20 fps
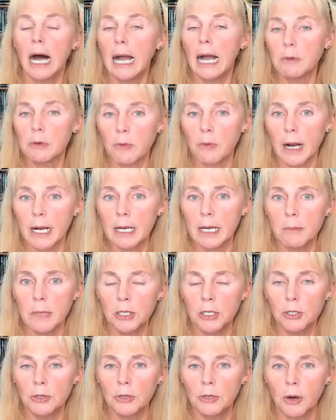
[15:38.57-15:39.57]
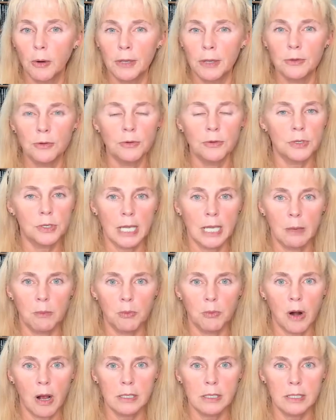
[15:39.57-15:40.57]
I would recommend you going through the same
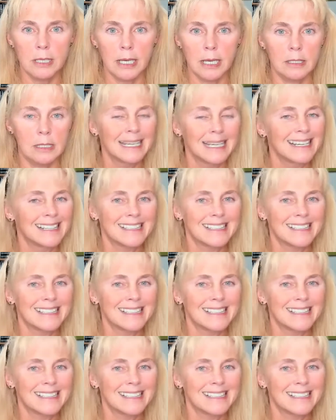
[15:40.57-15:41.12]
process.